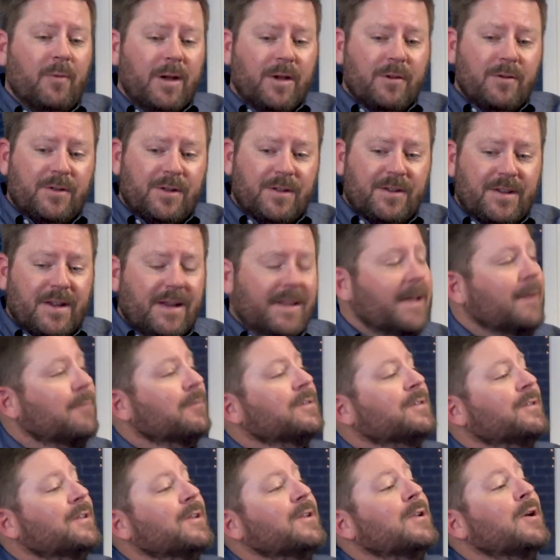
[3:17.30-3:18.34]
we used to say that
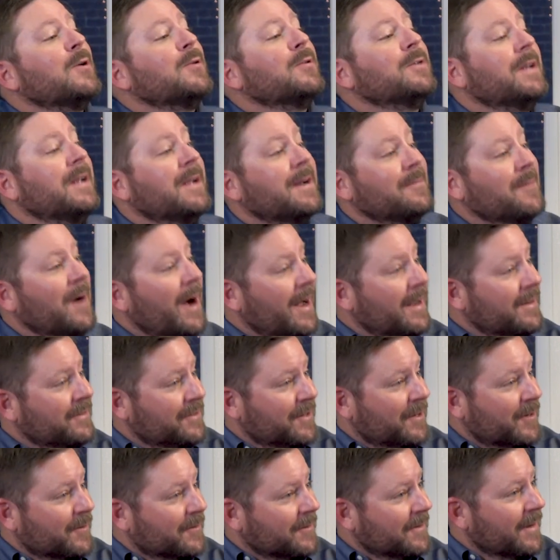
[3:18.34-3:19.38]
was the no DMI
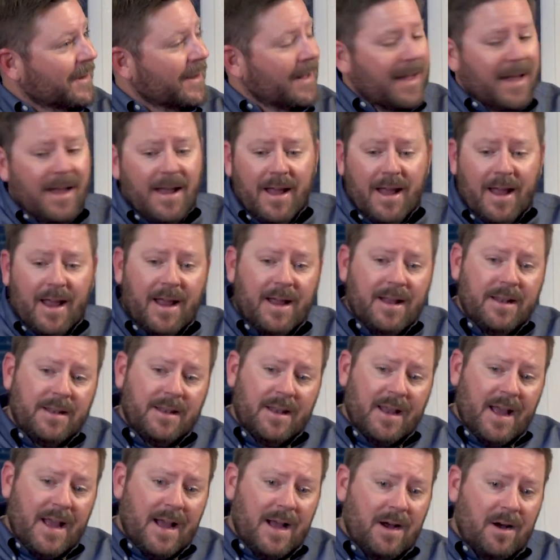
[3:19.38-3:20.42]
zone.
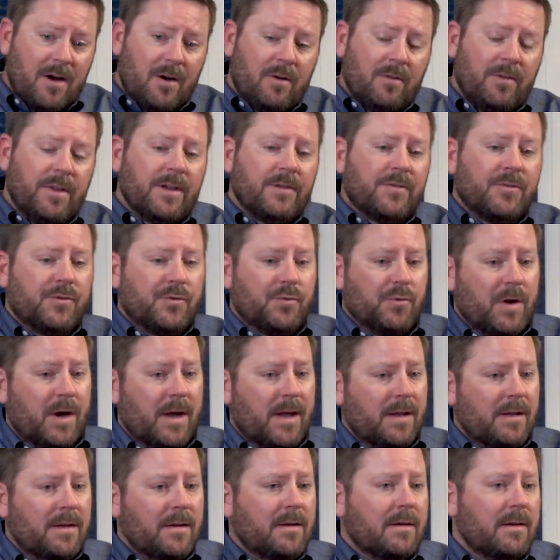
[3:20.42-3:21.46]
And now this
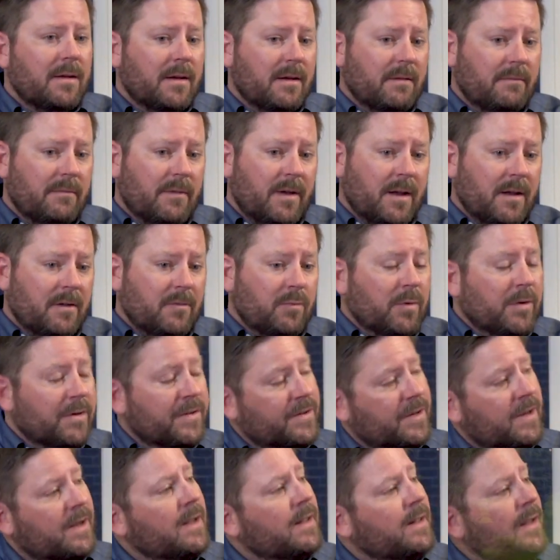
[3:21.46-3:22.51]
trend is we're
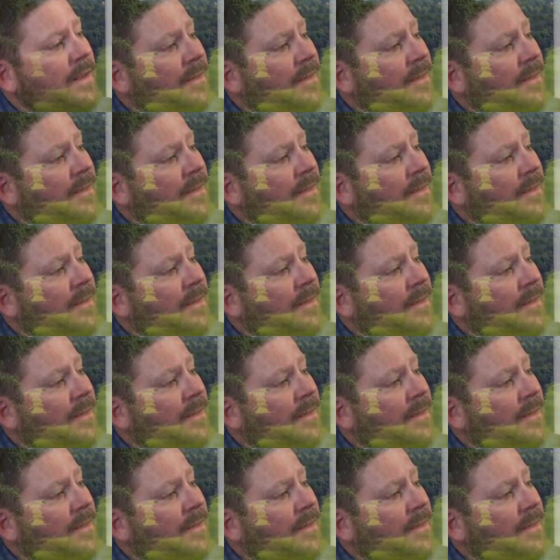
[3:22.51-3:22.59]
seeing